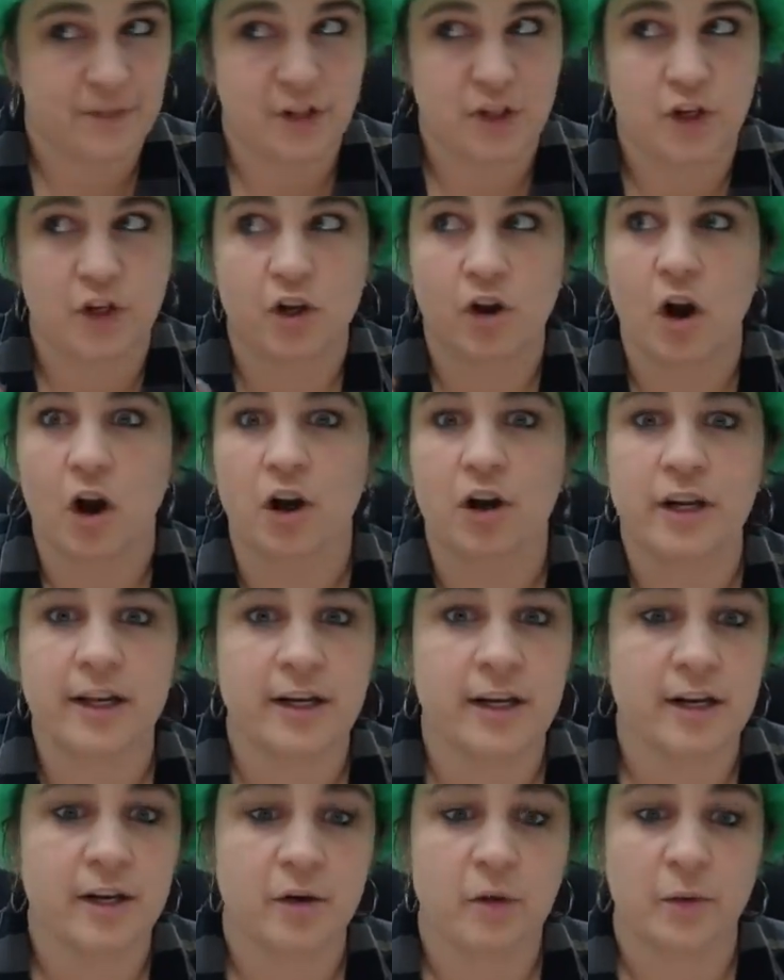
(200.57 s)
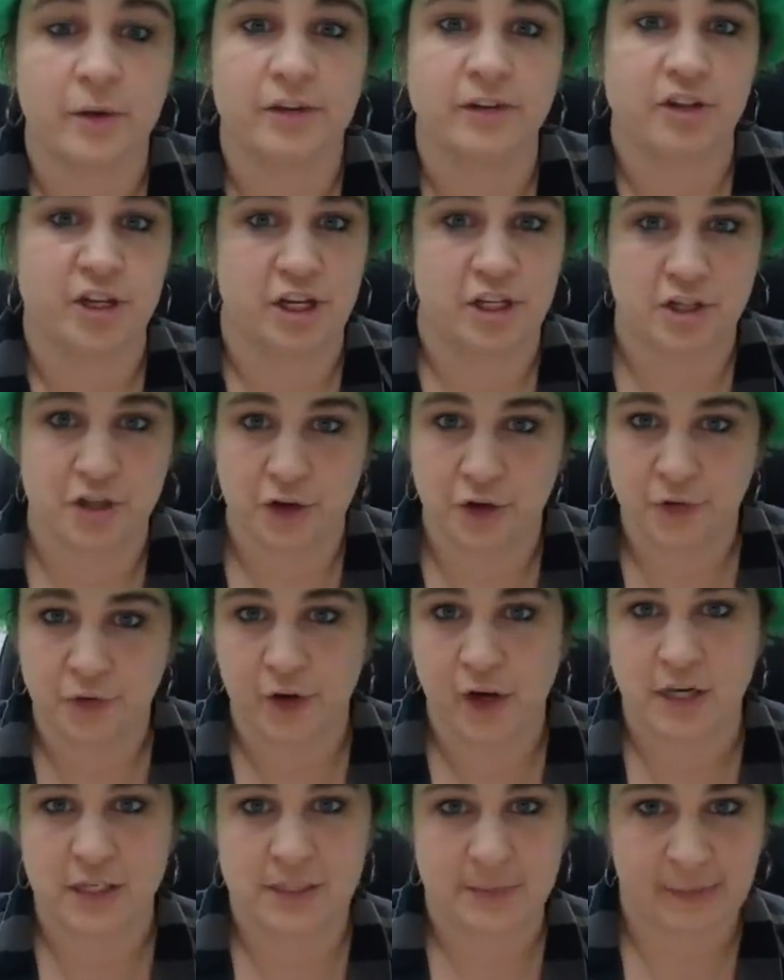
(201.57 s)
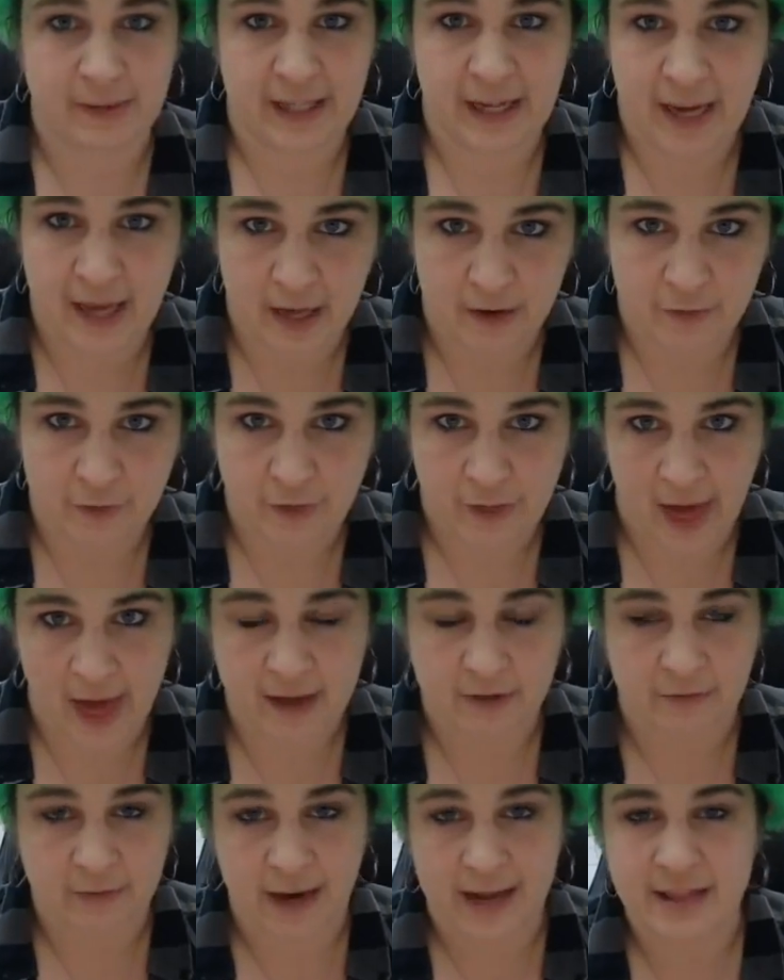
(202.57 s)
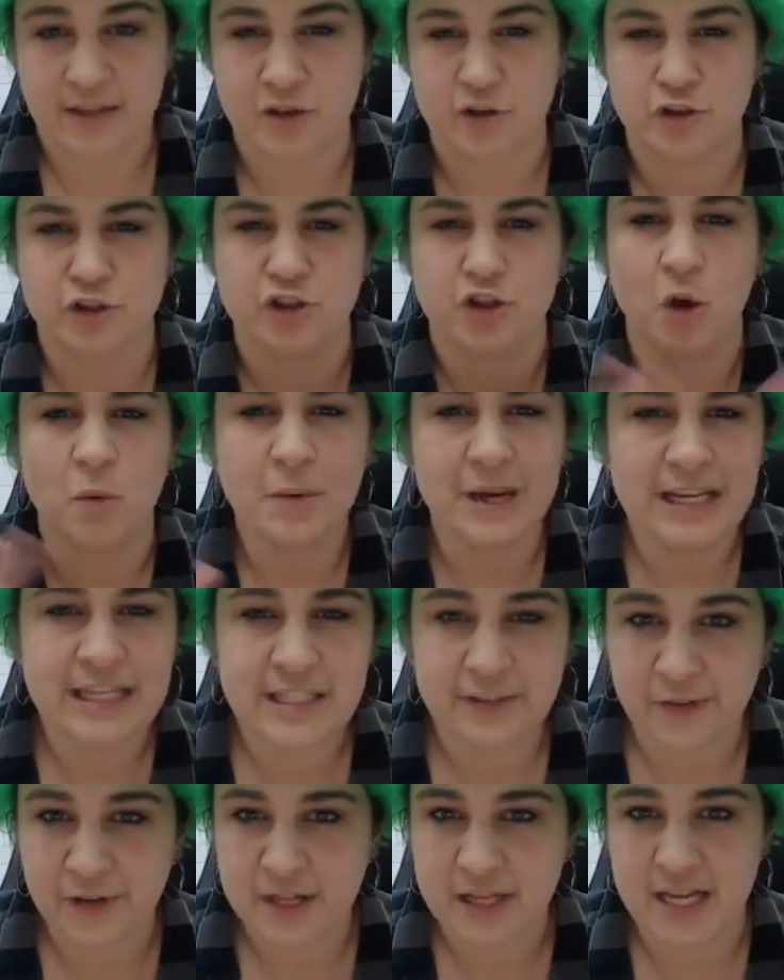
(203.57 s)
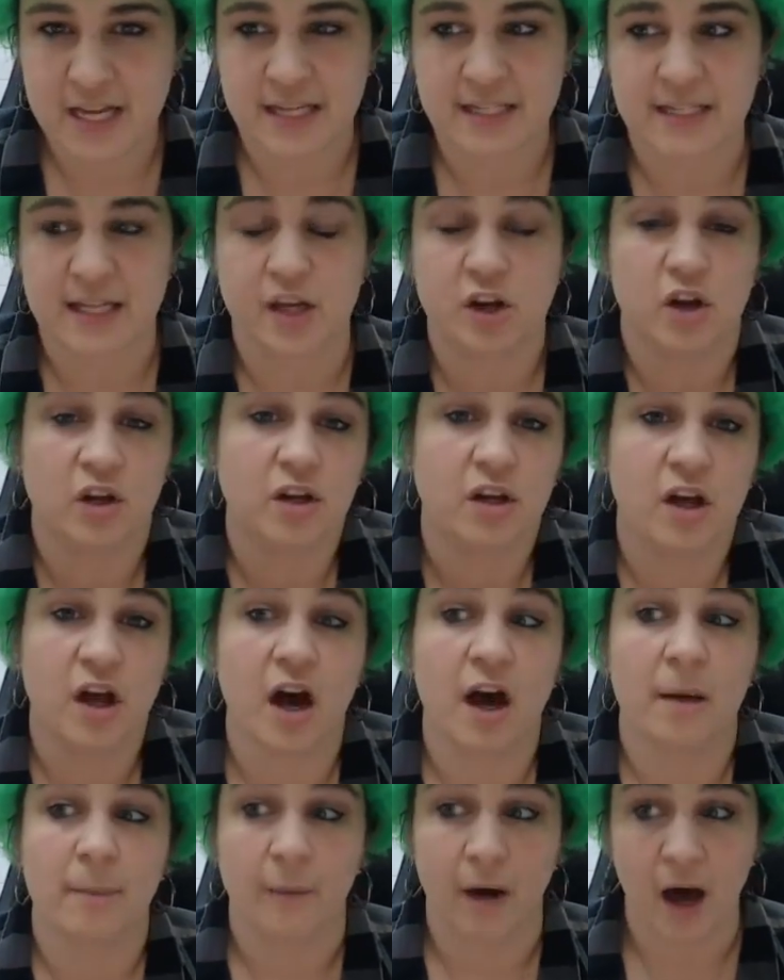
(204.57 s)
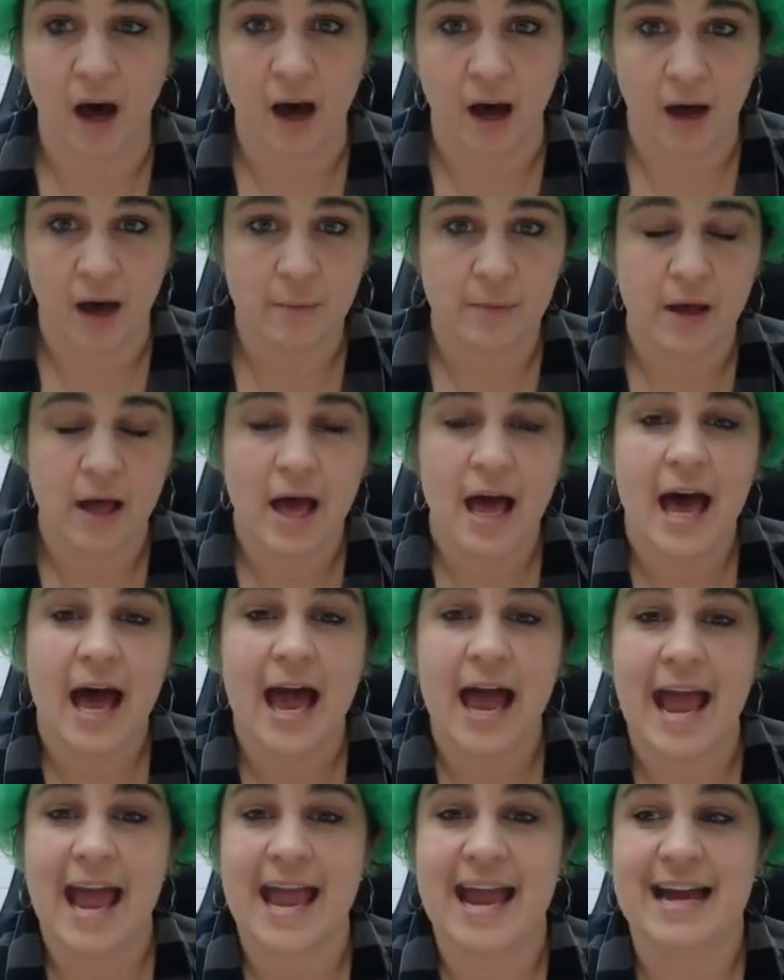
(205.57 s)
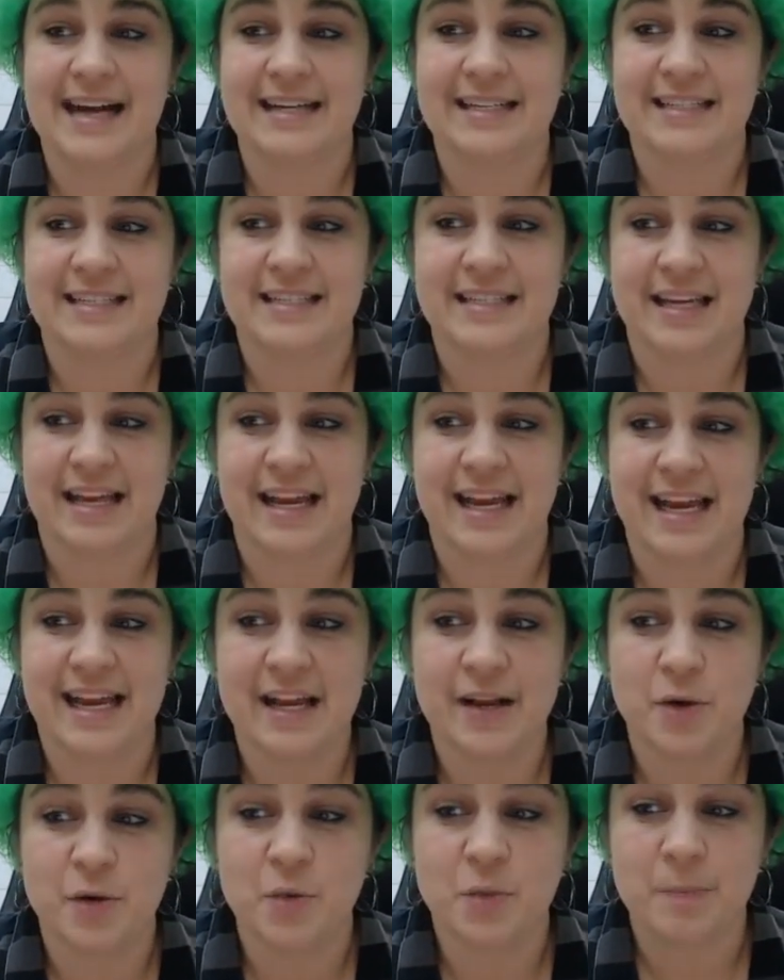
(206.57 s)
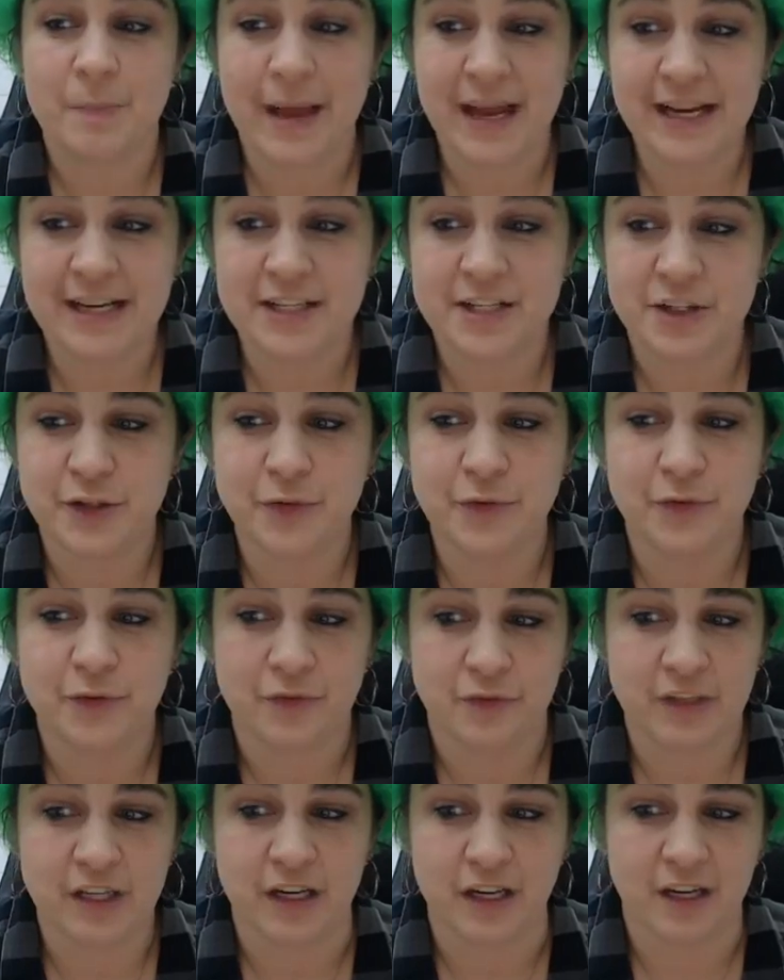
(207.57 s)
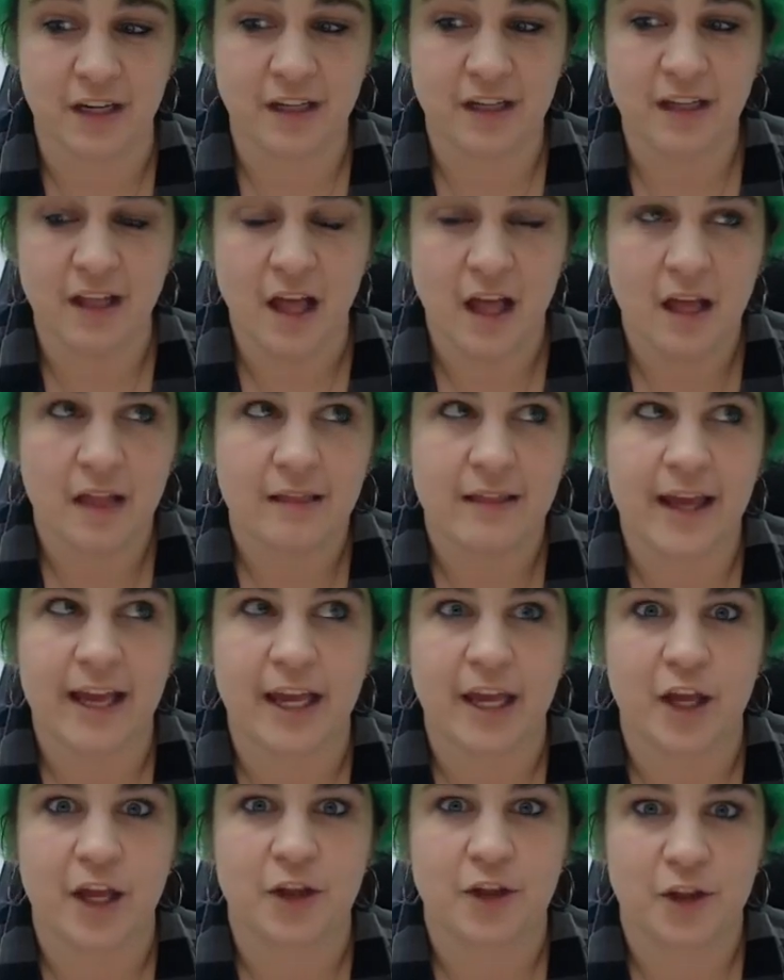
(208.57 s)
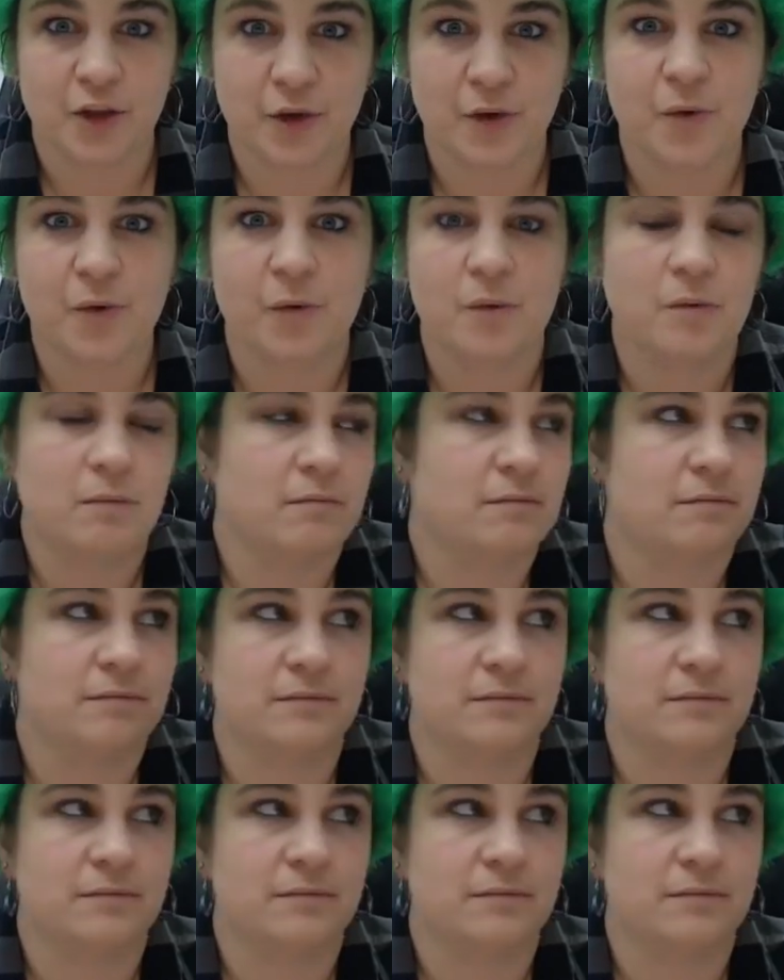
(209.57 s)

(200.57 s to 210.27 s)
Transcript: your car needed an oil change and you forgot to plan ahead for that, right? There's so many different things that could come up, and it makes you feel like you